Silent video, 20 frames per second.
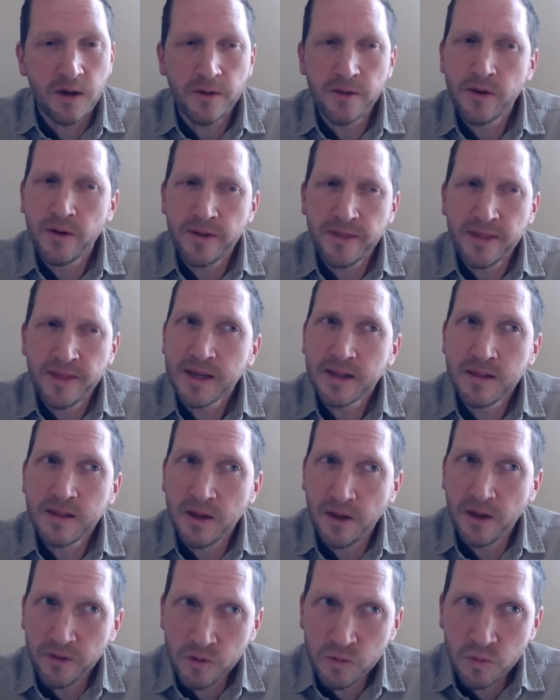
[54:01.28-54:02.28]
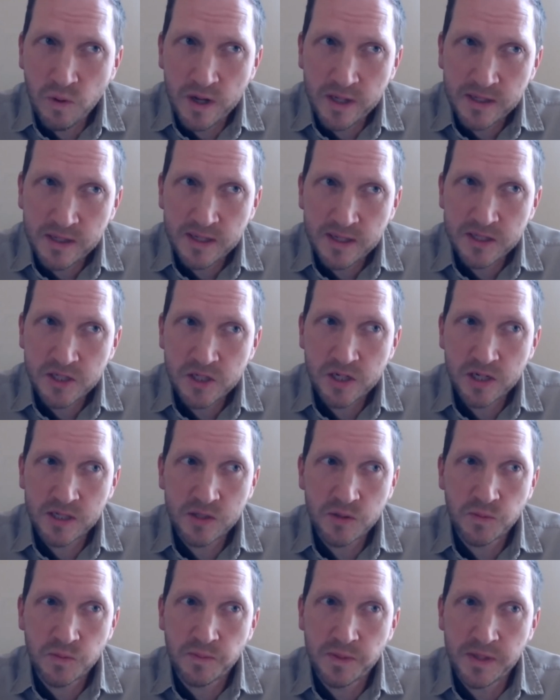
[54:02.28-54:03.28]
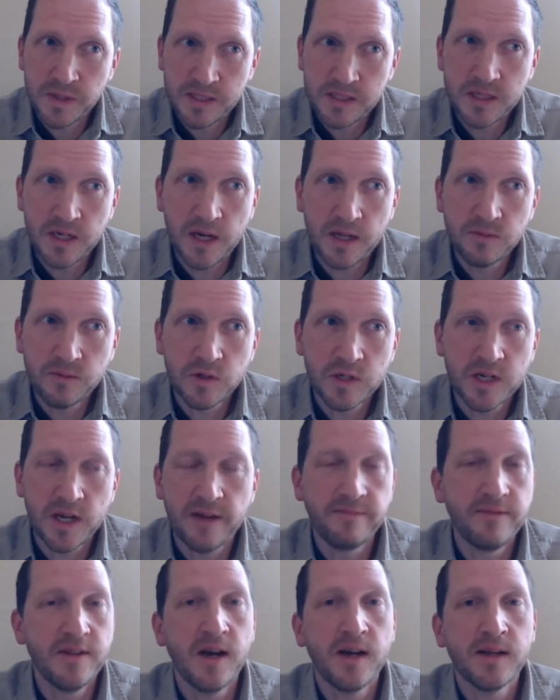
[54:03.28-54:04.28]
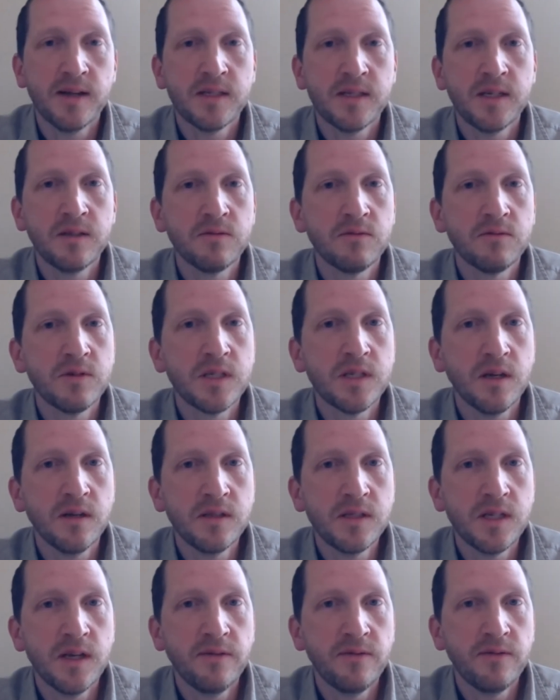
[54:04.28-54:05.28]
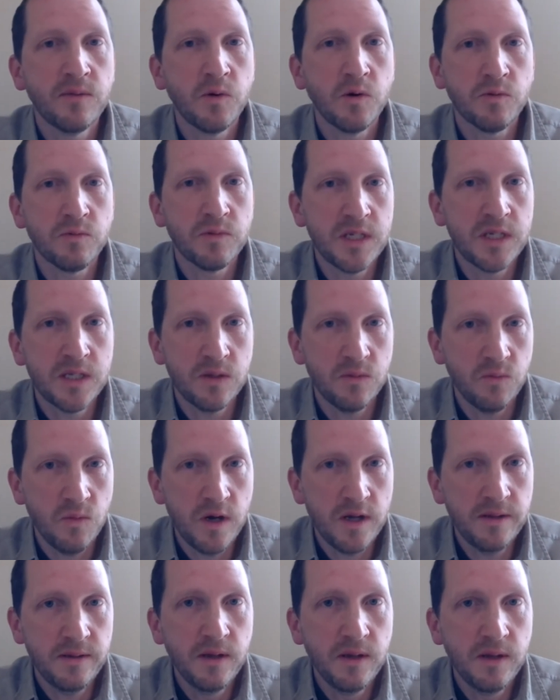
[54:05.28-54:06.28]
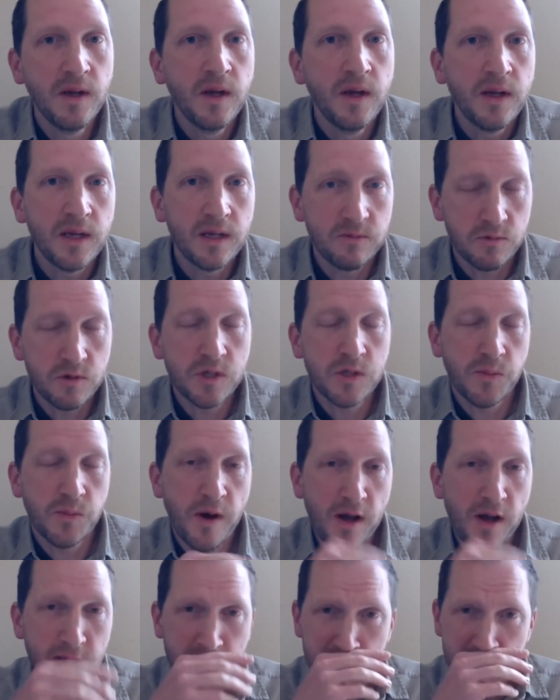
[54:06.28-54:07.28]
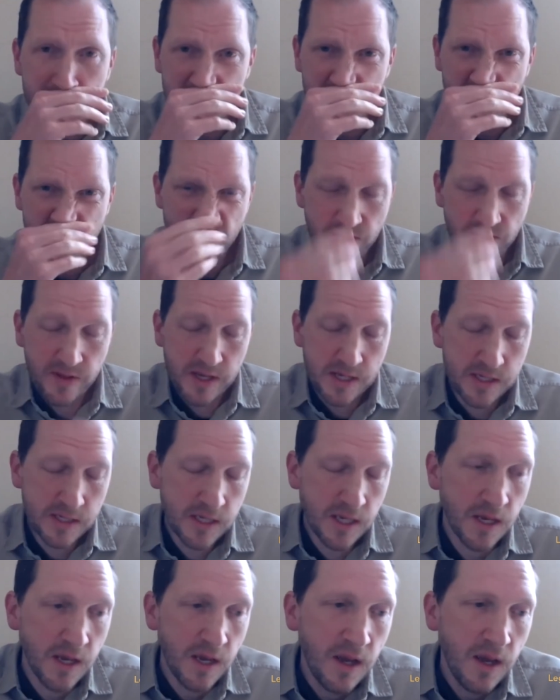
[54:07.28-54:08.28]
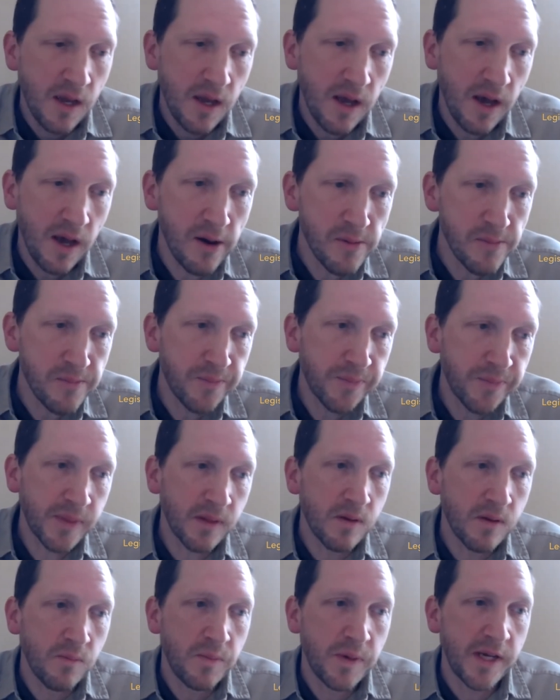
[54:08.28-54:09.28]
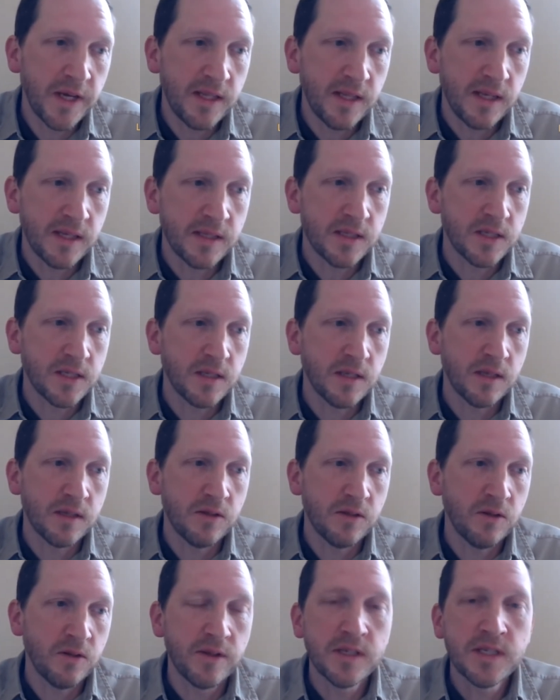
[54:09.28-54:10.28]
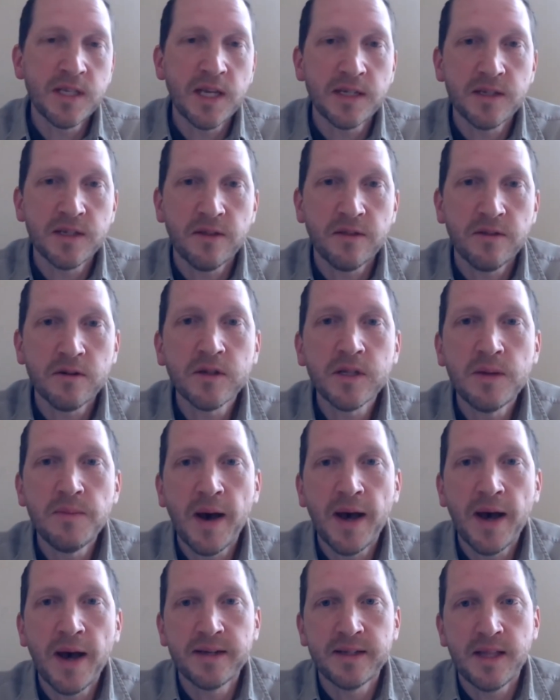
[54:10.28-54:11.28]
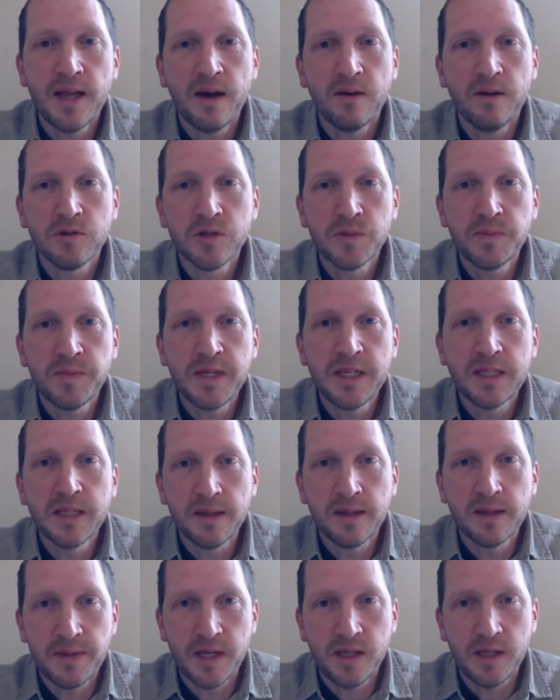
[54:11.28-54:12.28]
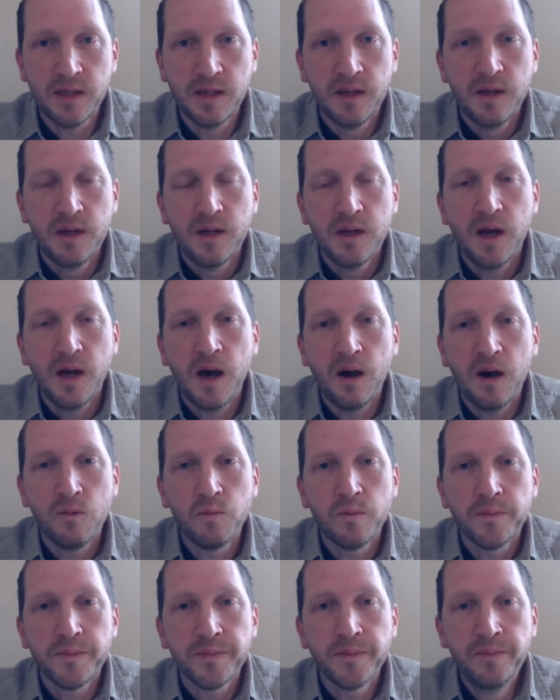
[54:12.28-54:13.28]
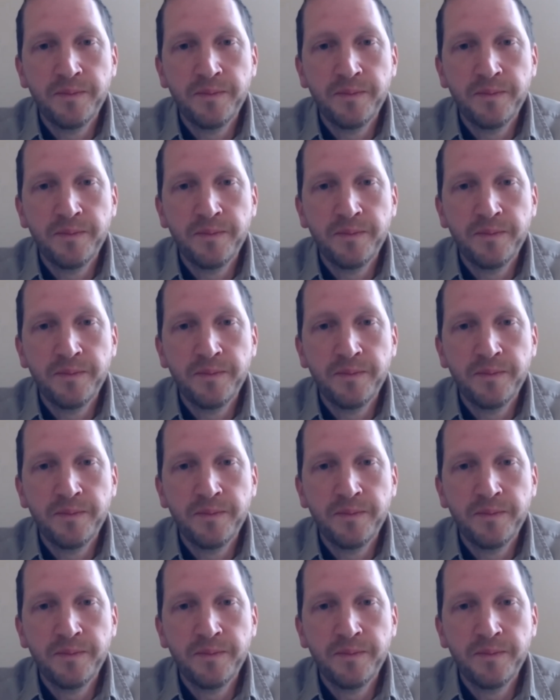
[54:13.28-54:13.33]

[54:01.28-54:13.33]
although I think another one has just been done, which I have not seen the results of, a more recent one in response to some of this. But it's, you know, this has a 30 mile an hour speed limit. So